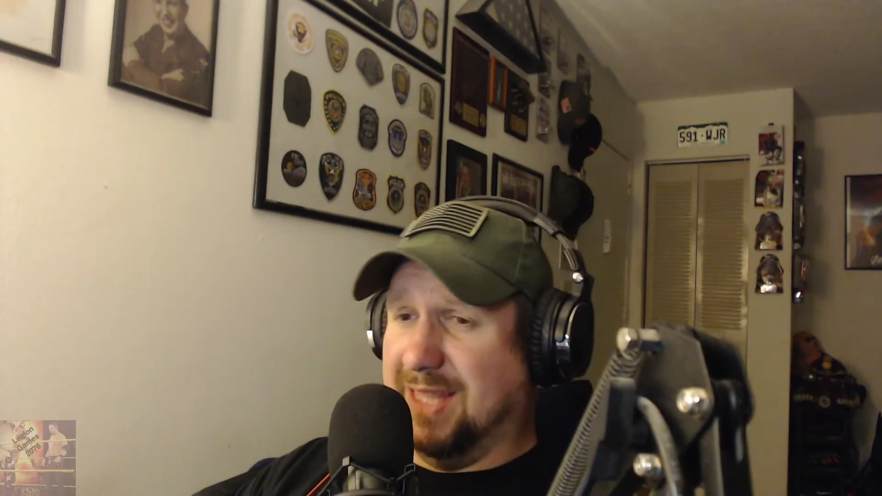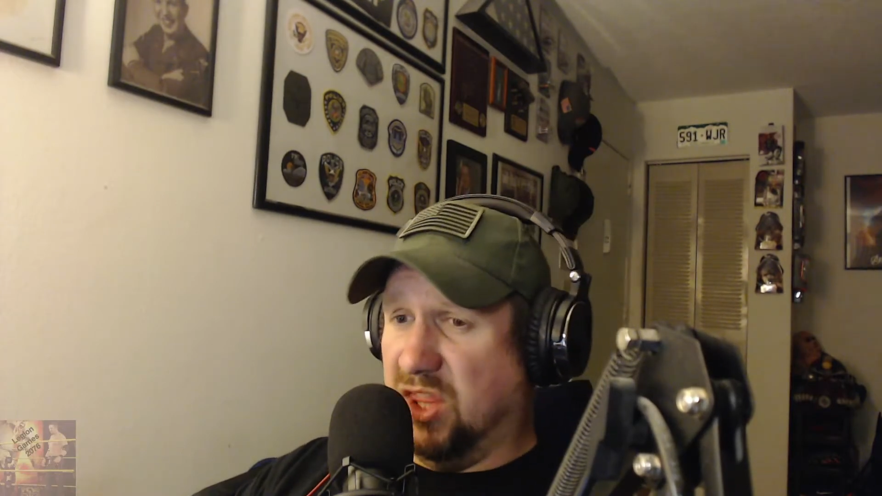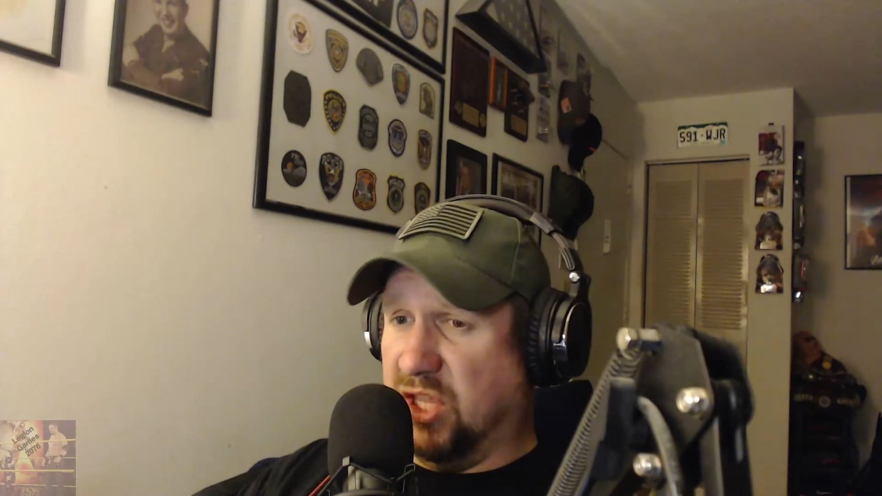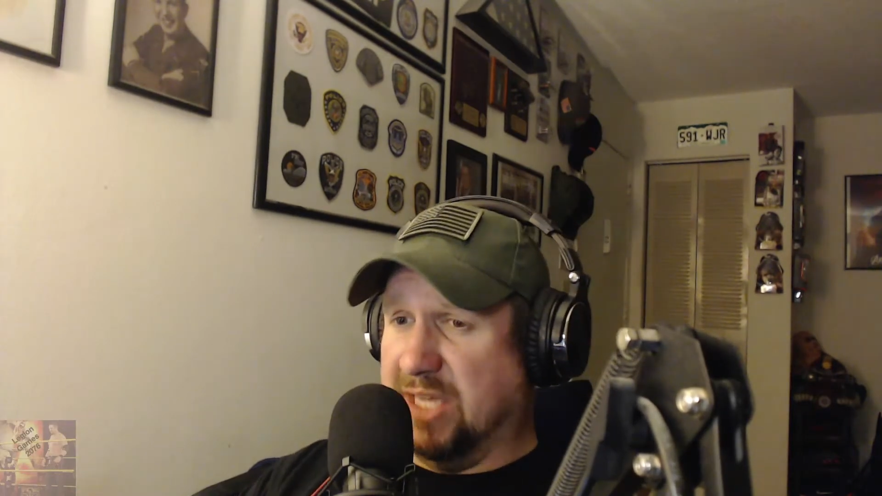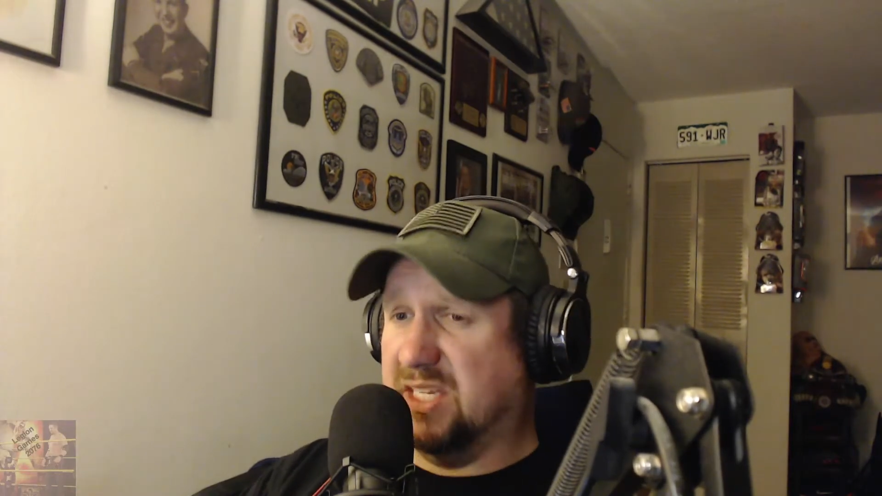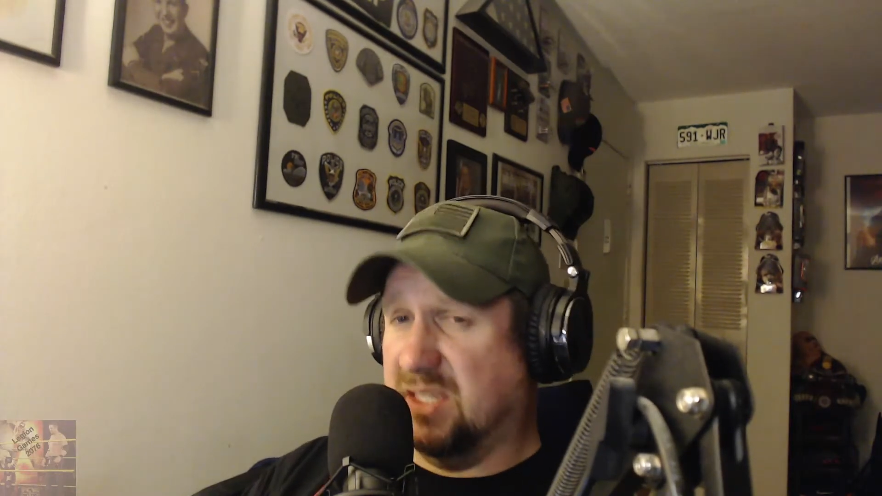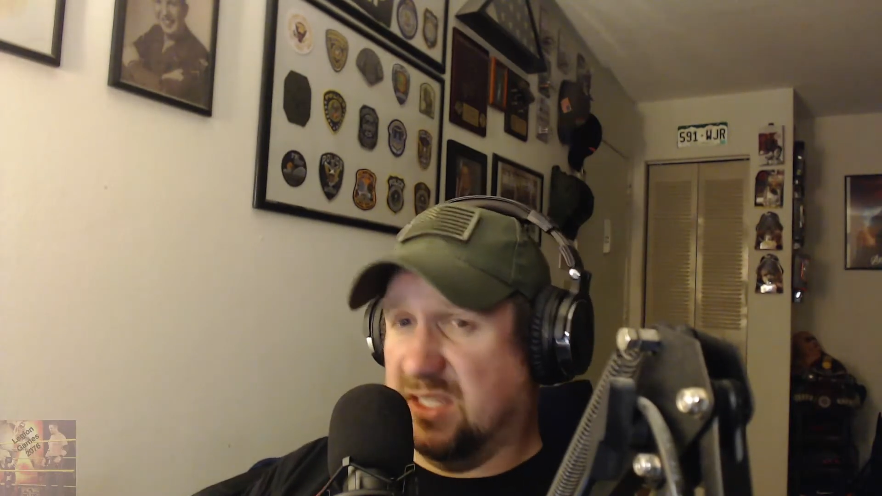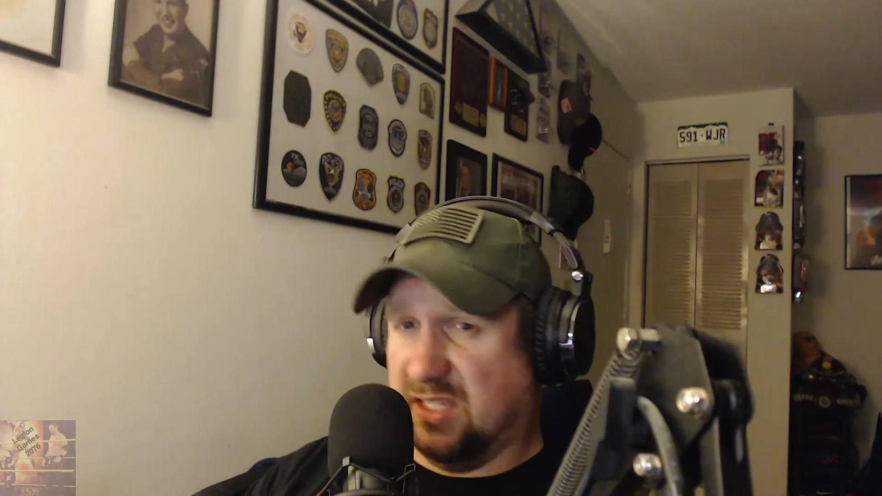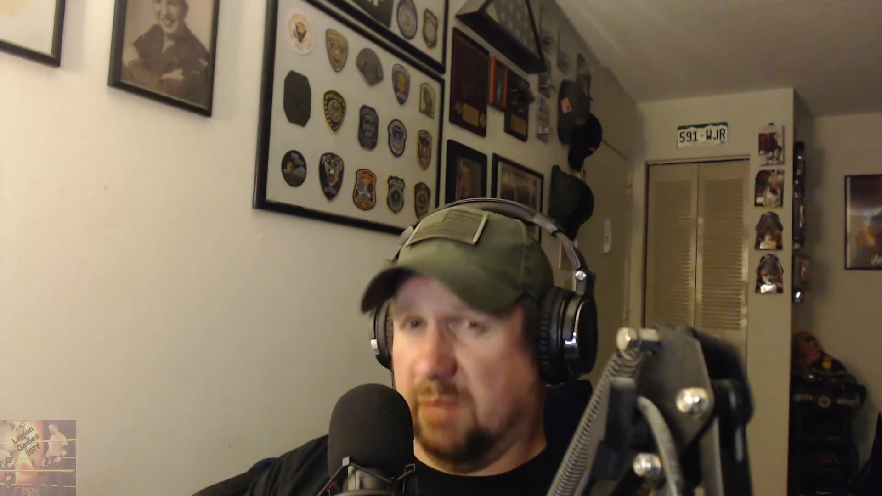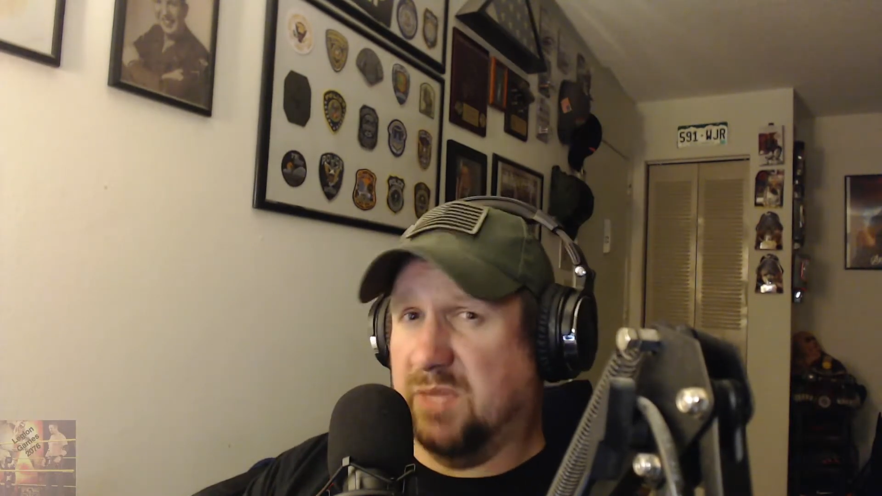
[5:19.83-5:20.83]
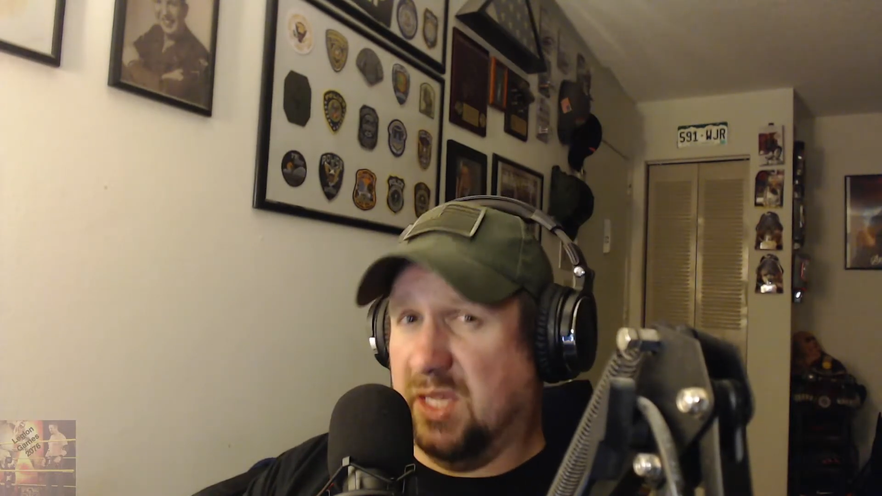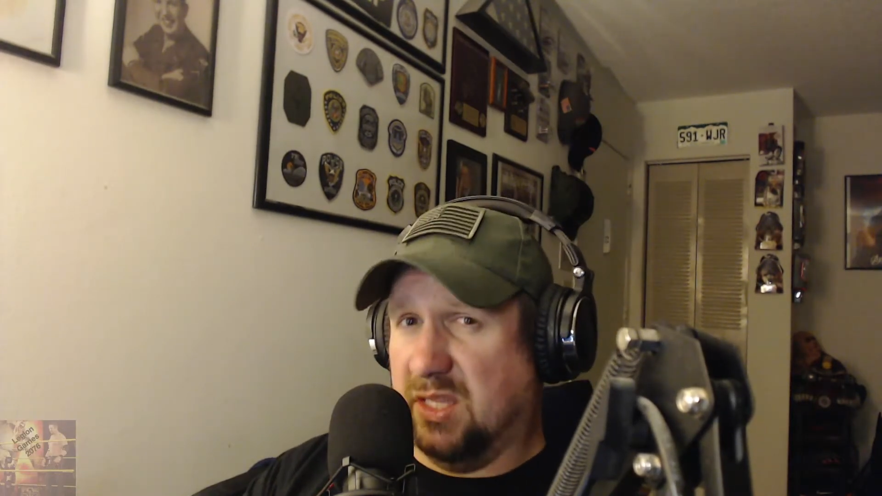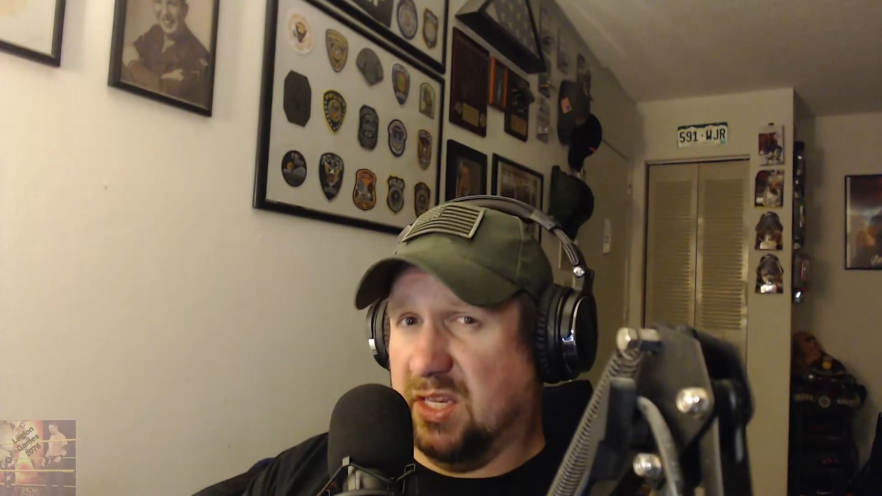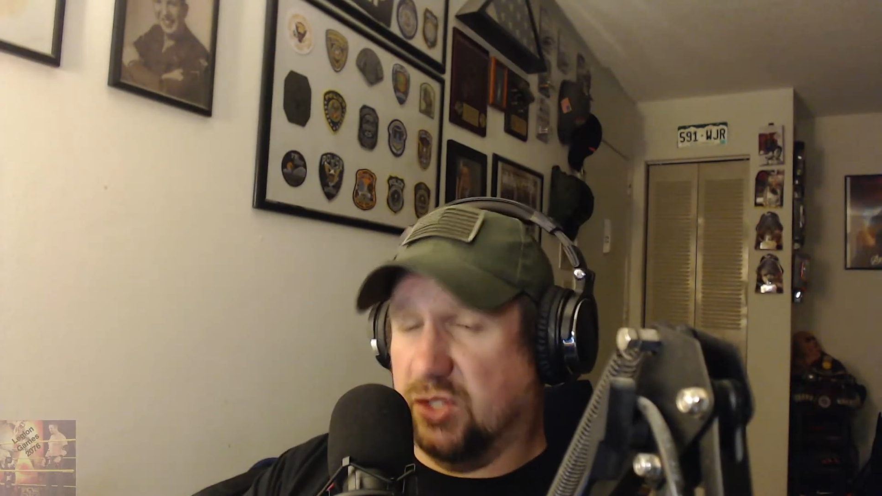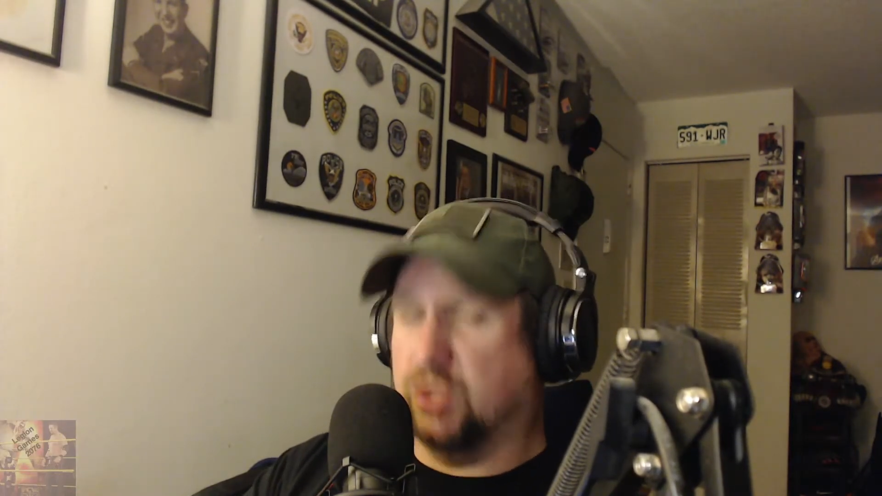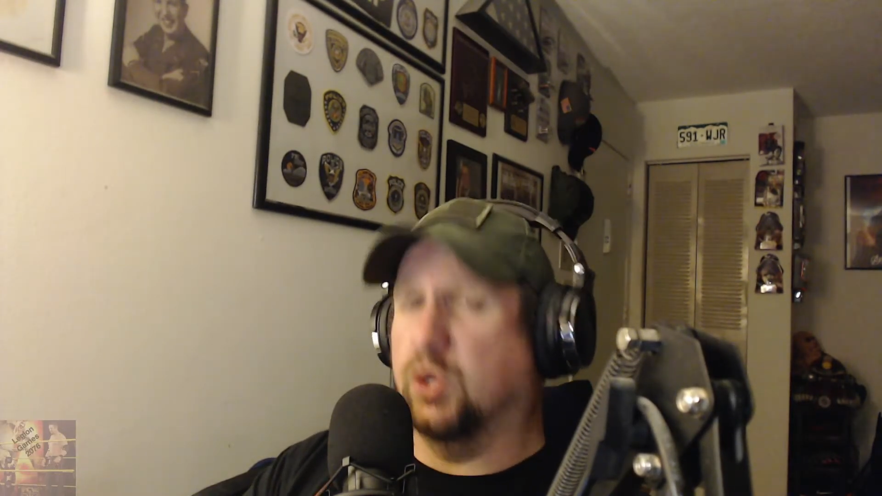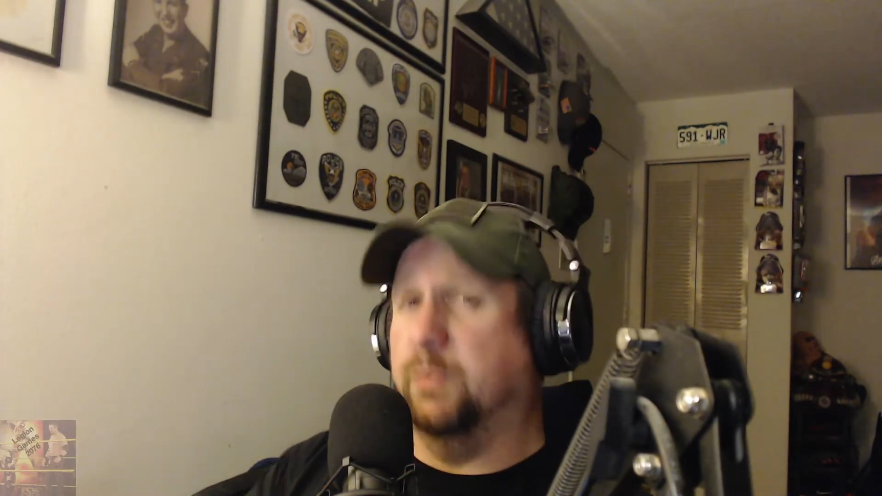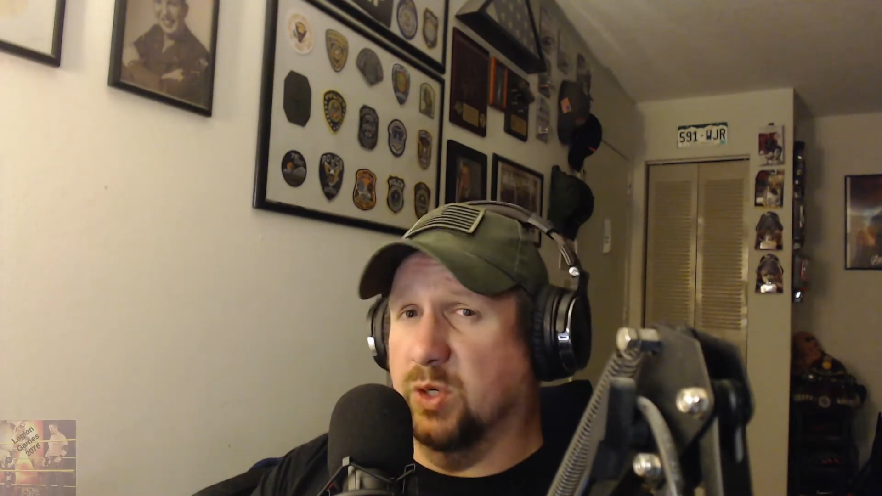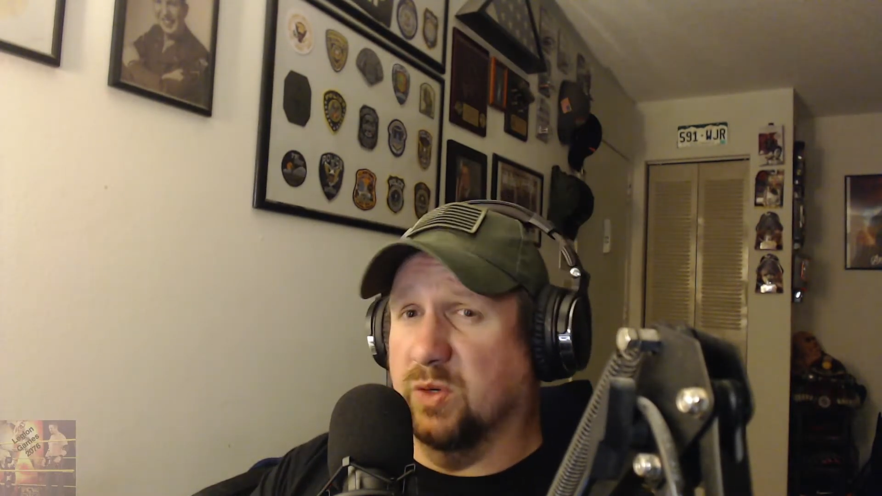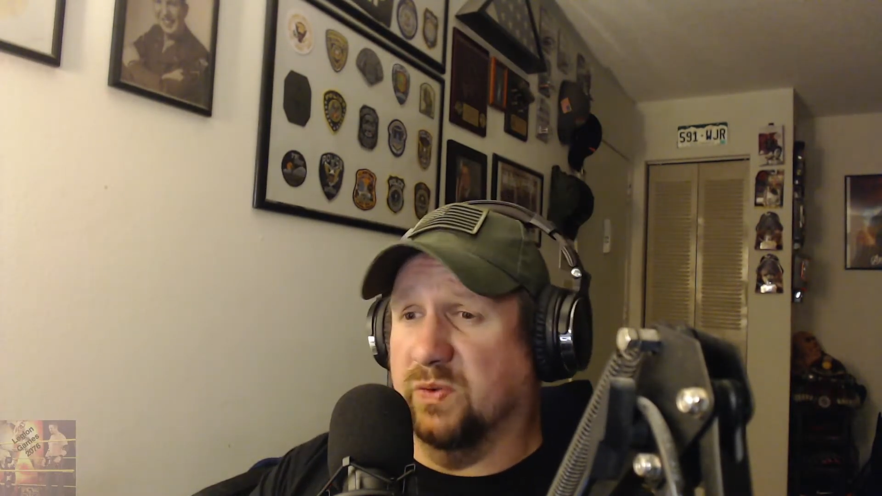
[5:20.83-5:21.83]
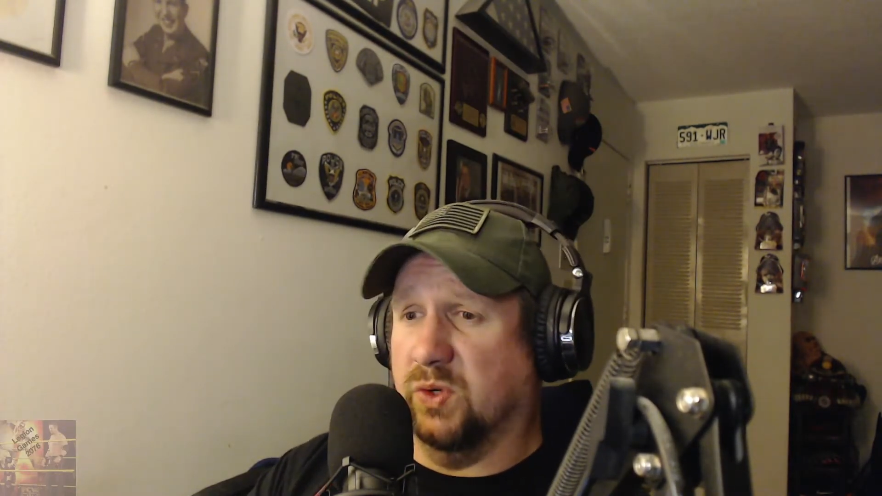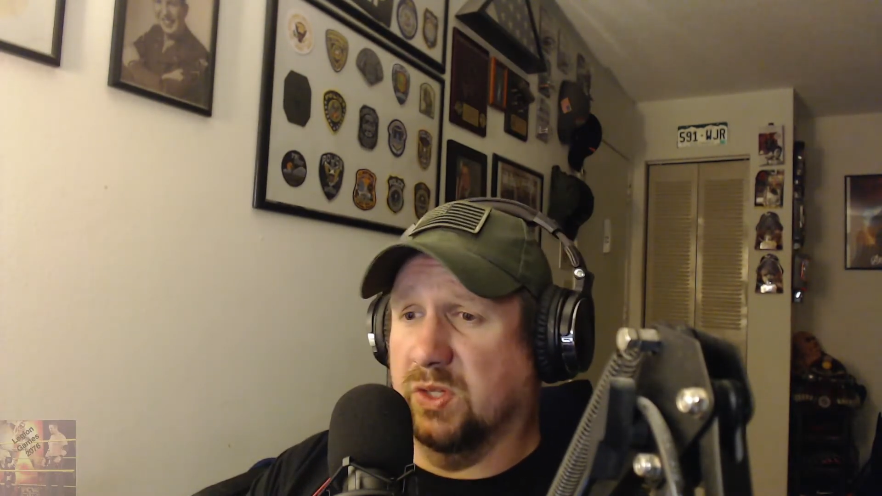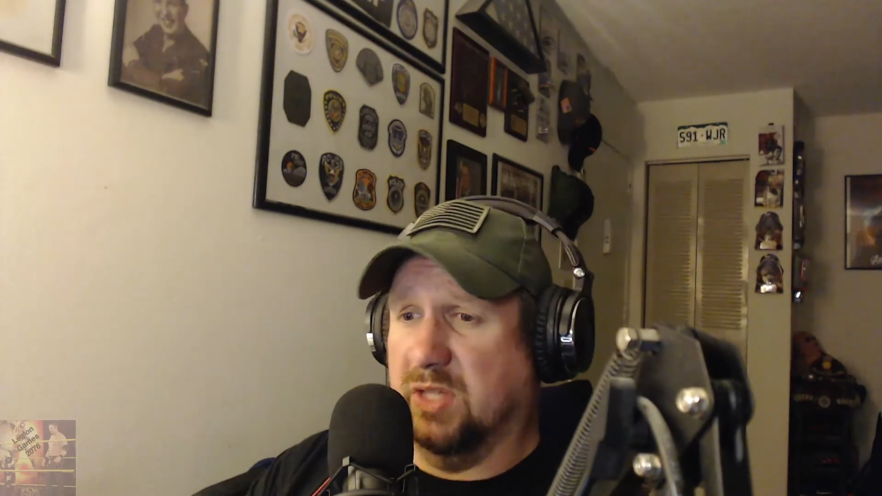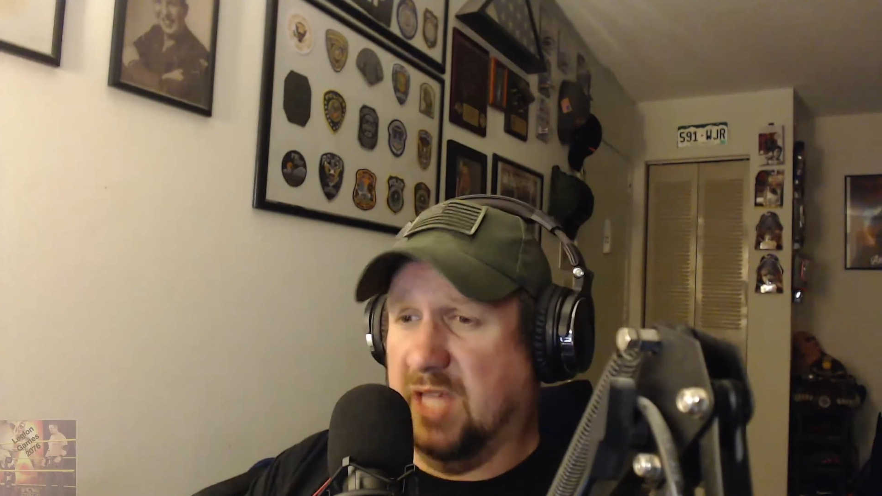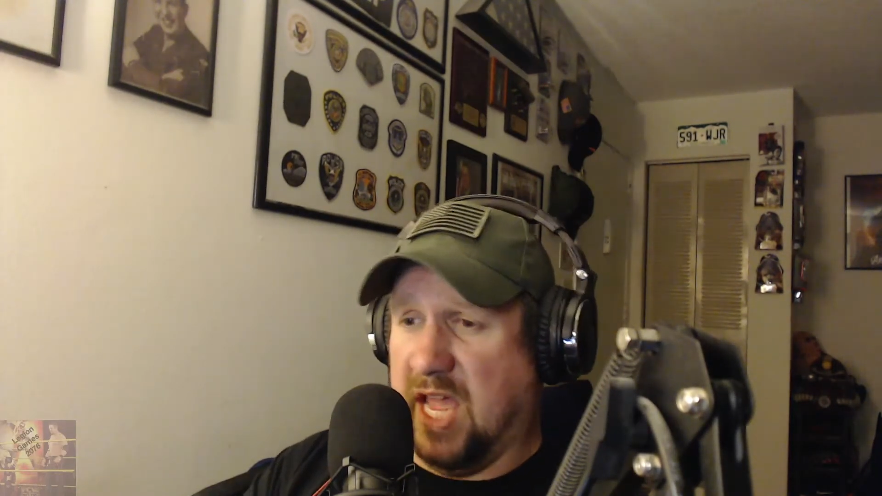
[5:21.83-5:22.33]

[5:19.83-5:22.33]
This is something that is so beautiful,